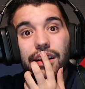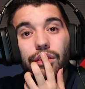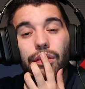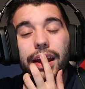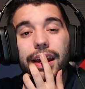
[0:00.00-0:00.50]

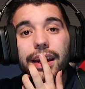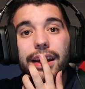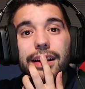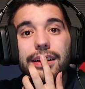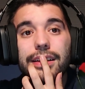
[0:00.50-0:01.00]
My Wait. right
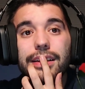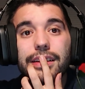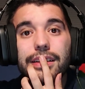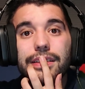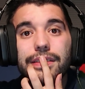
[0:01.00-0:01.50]
side is
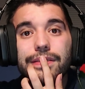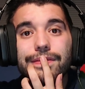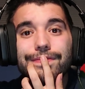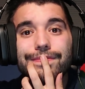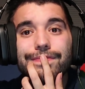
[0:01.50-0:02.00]

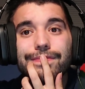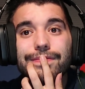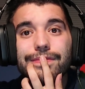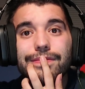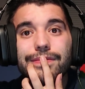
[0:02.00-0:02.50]
completely
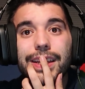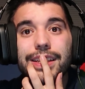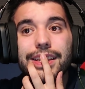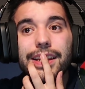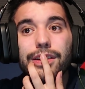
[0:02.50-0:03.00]
crushed.
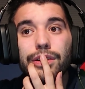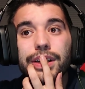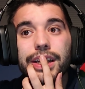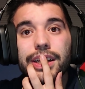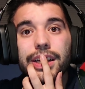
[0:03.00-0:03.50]
Is he
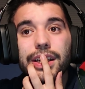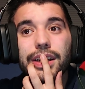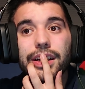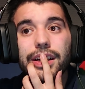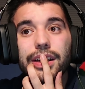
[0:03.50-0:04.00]
going? I
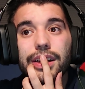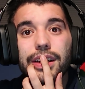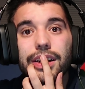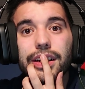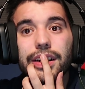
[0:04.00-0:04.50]
can't even
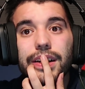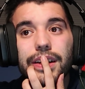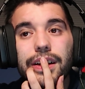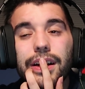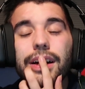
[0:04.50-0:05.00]
feel
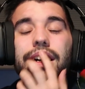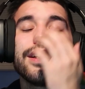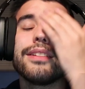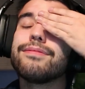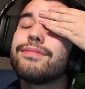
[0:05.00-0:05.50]
anything there
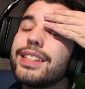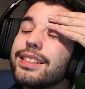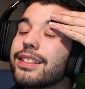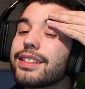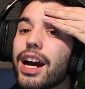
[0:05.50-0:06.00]
anymore.
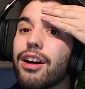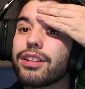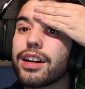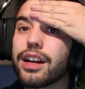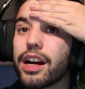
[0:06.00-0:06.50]
This is
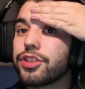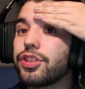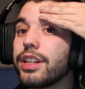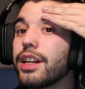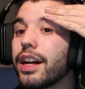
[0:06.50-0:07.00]
how
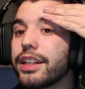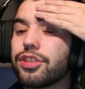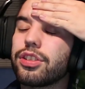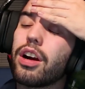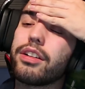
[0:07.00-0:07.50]
Kakashi mm-hmm. got
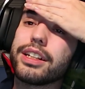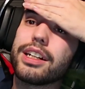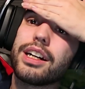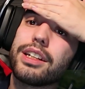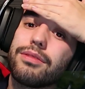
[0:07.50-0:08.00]
his
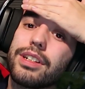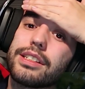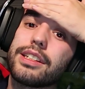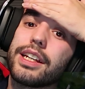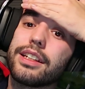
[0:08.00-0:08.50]
Sharingan,
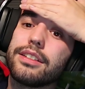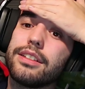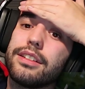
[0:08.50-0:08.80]
wasn't it?